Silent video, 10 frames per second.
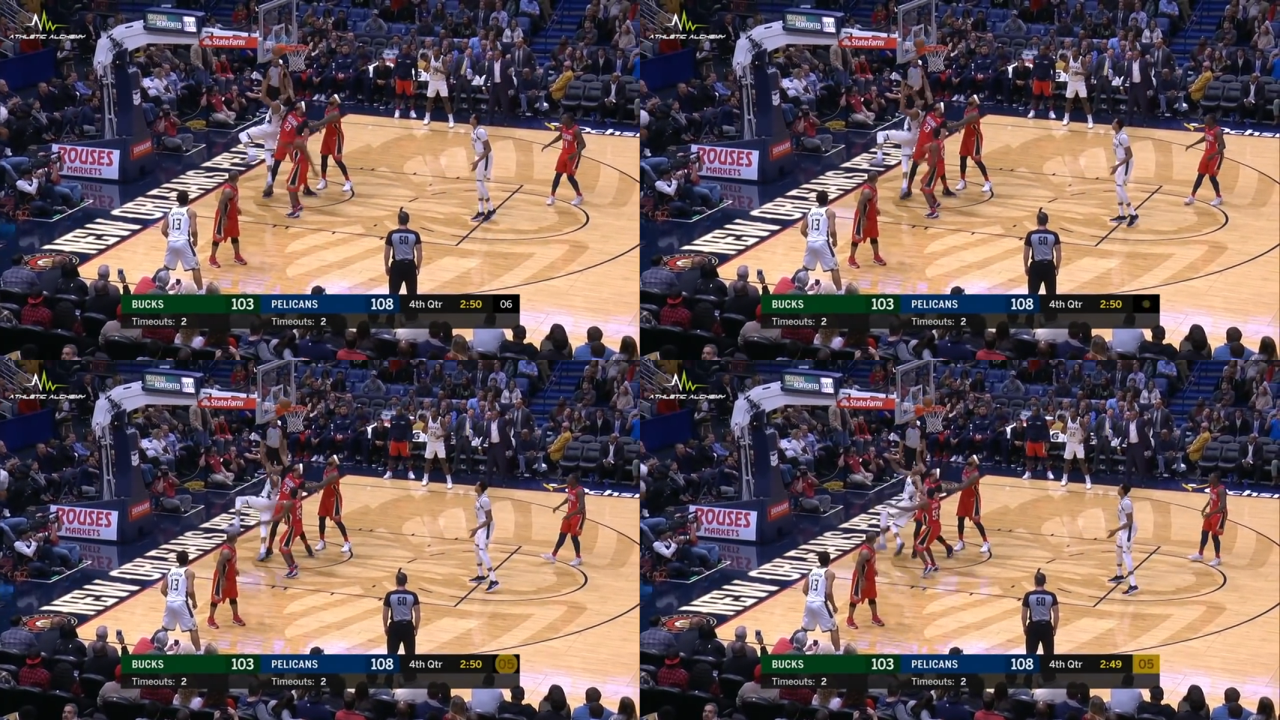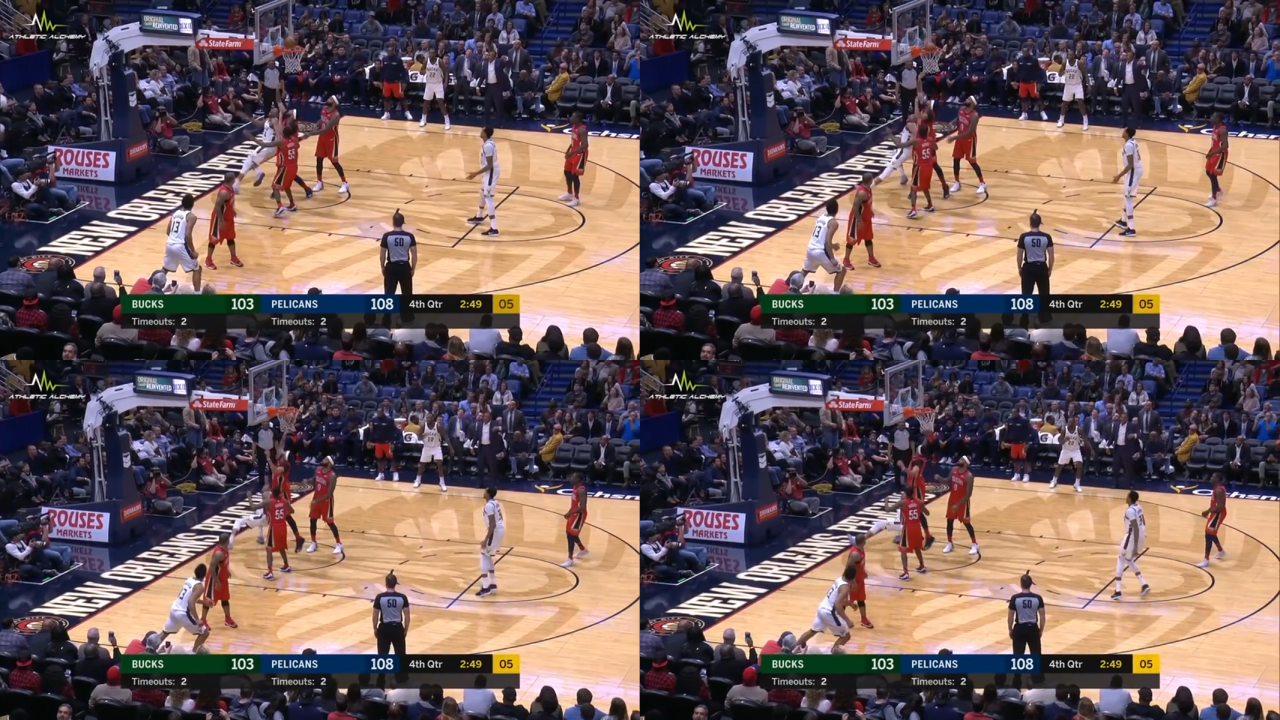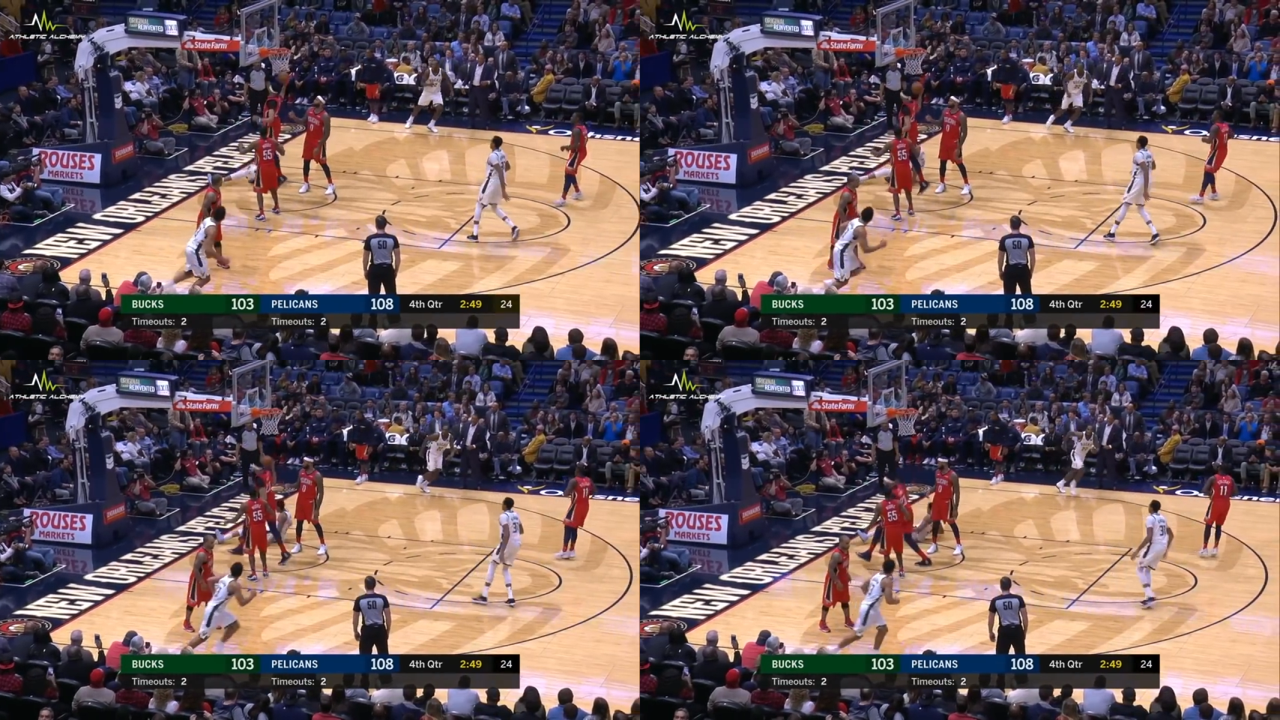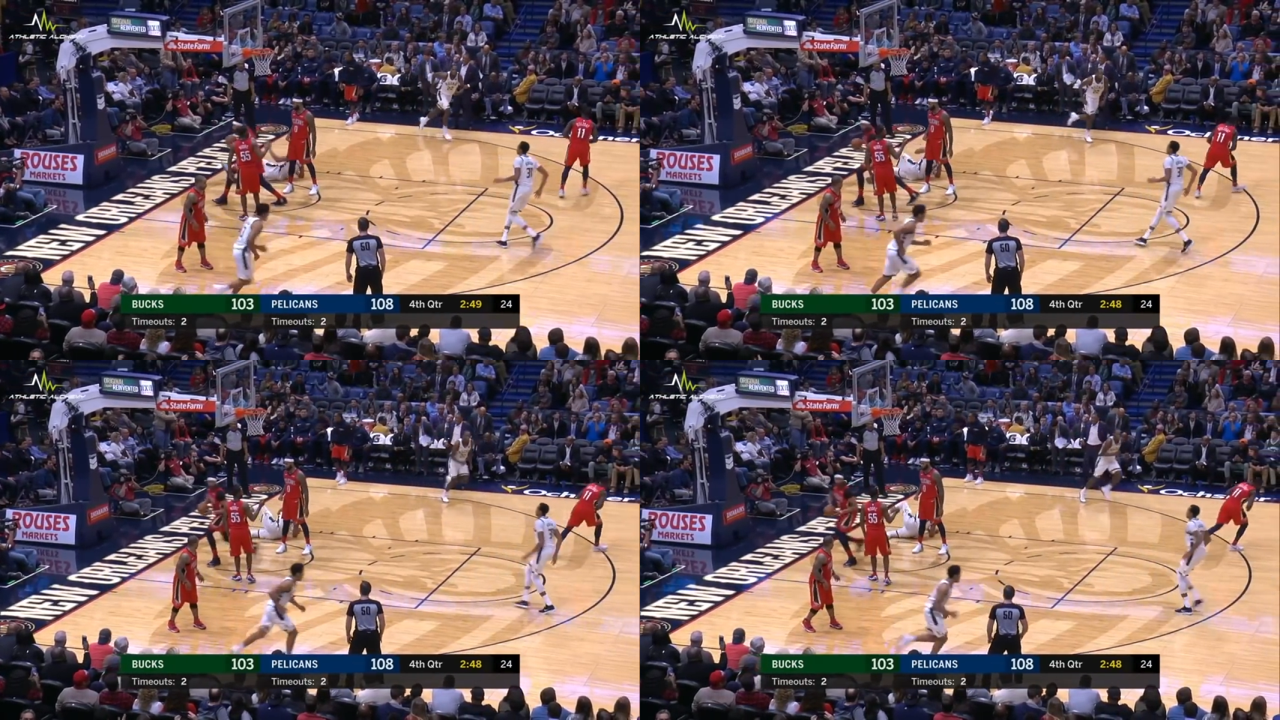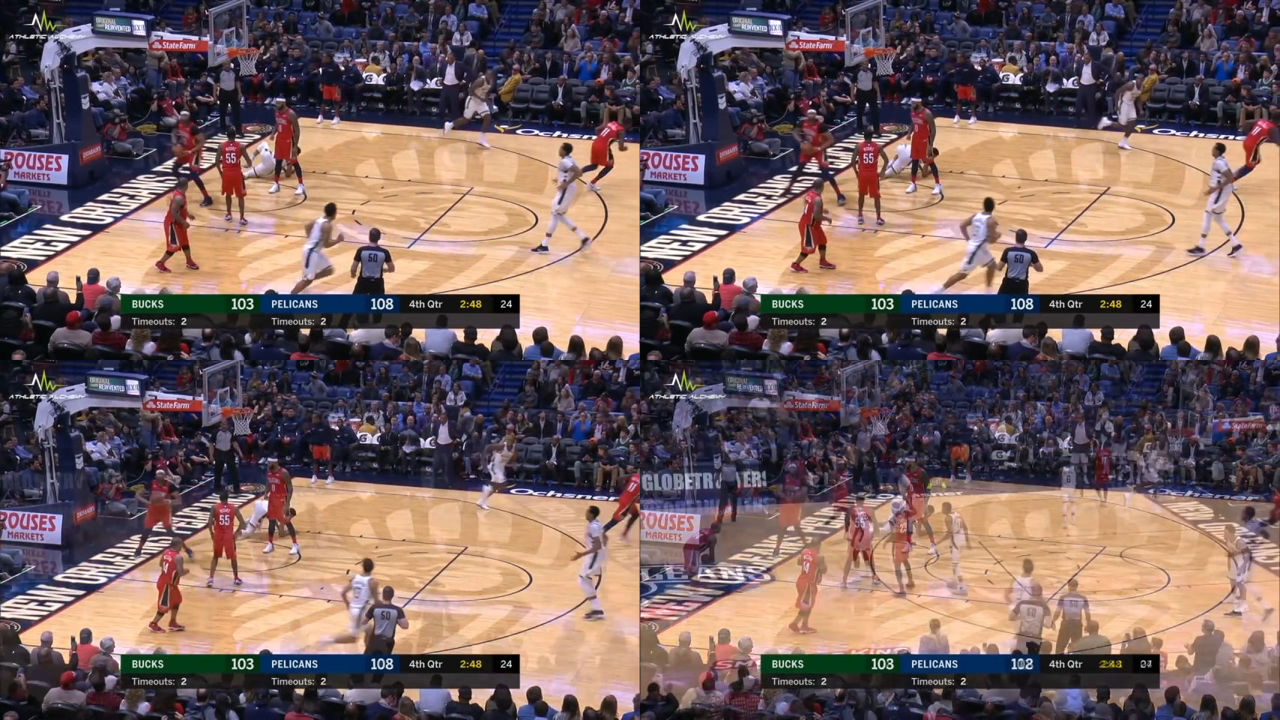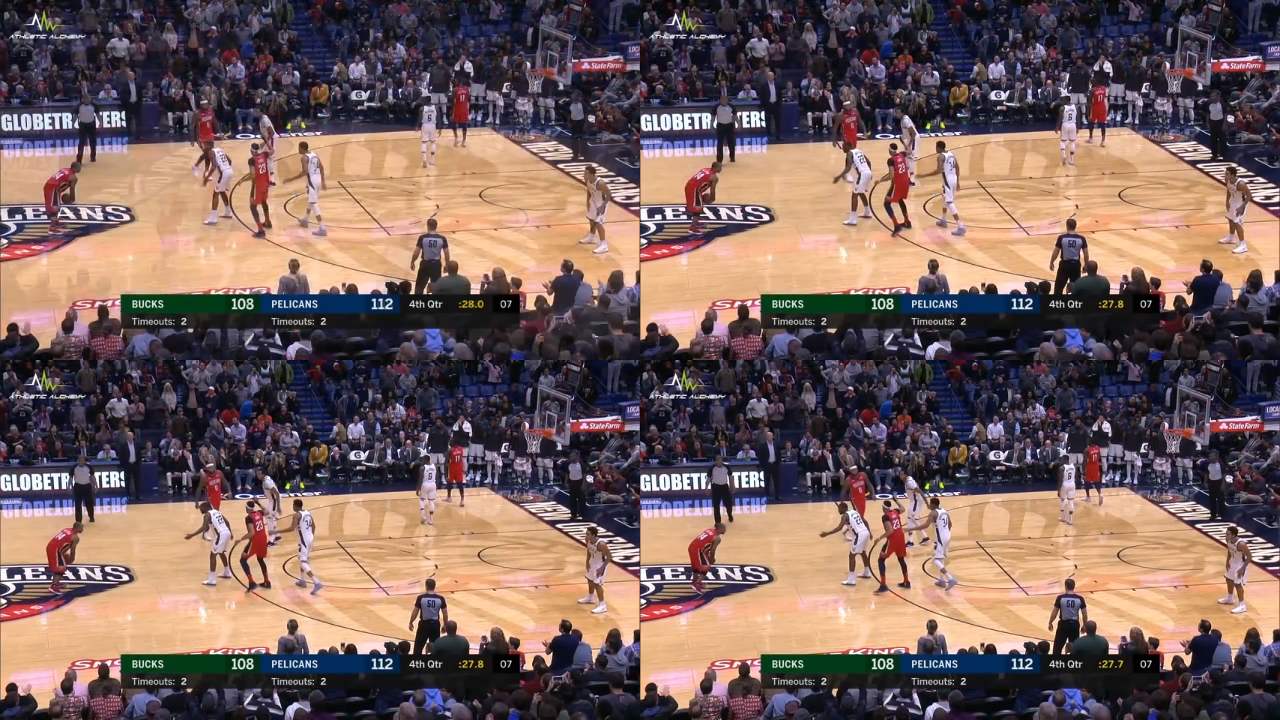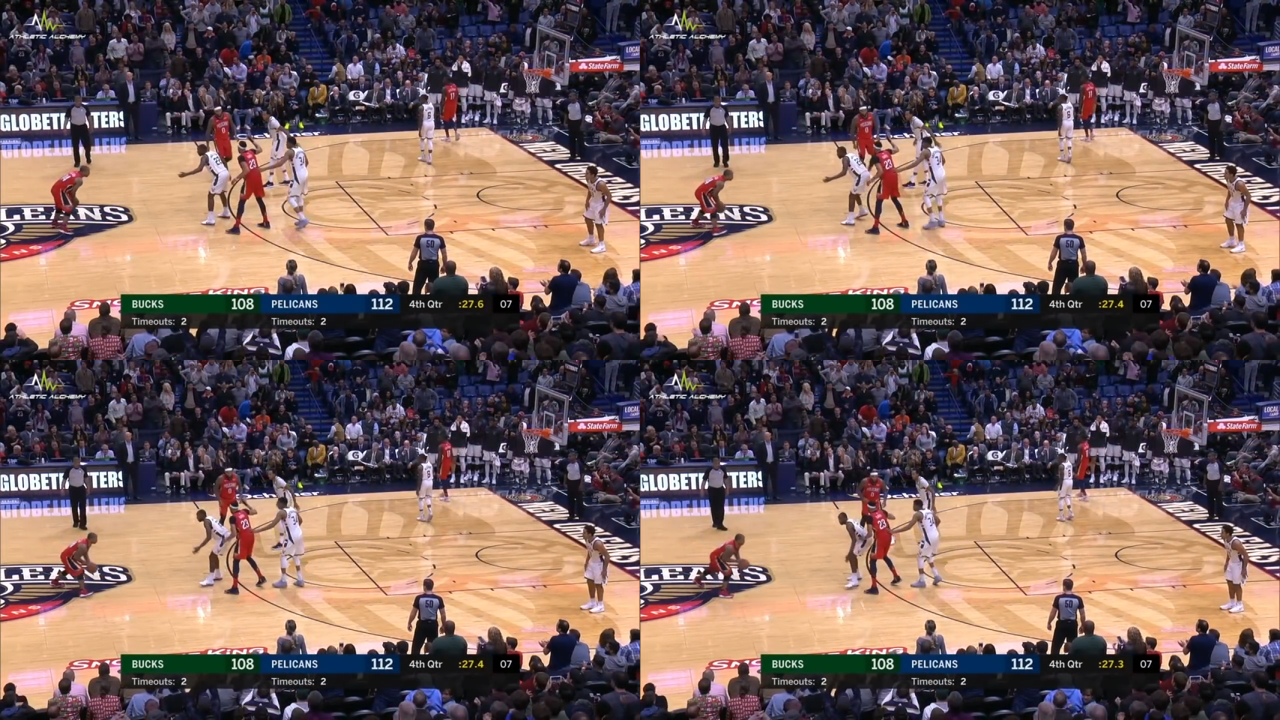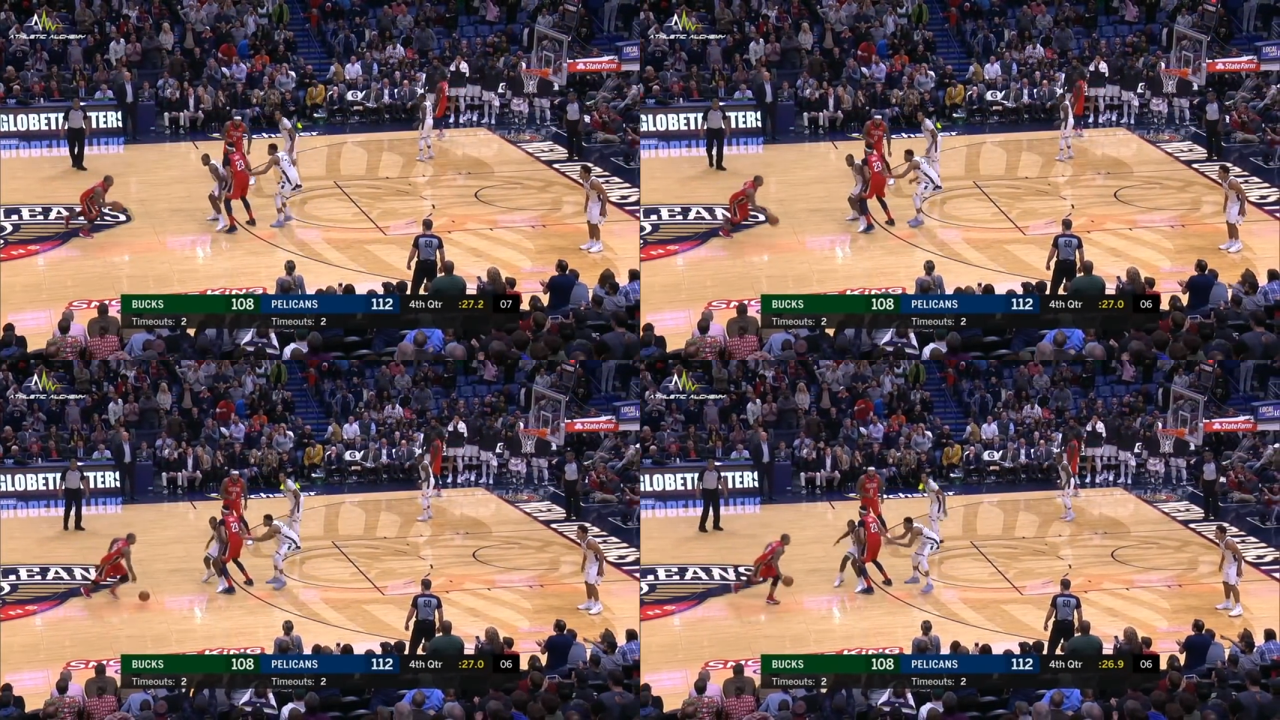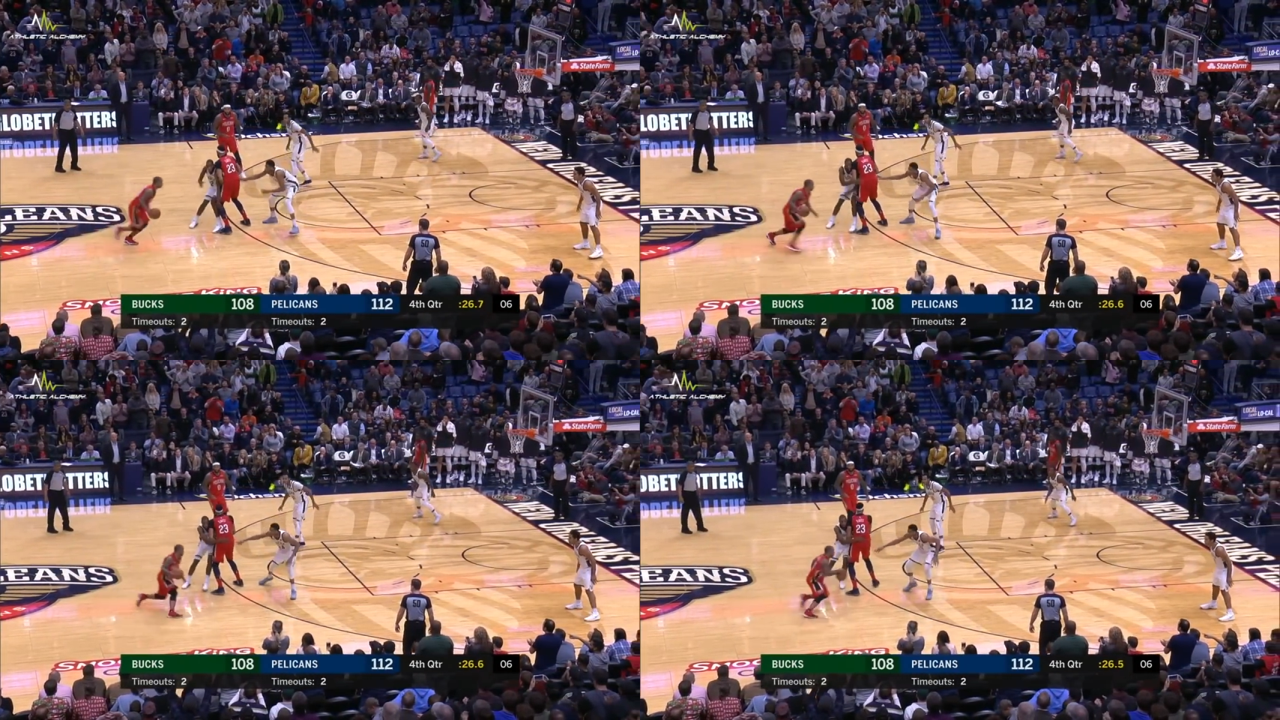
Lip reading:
Nobody's mouth can be seen.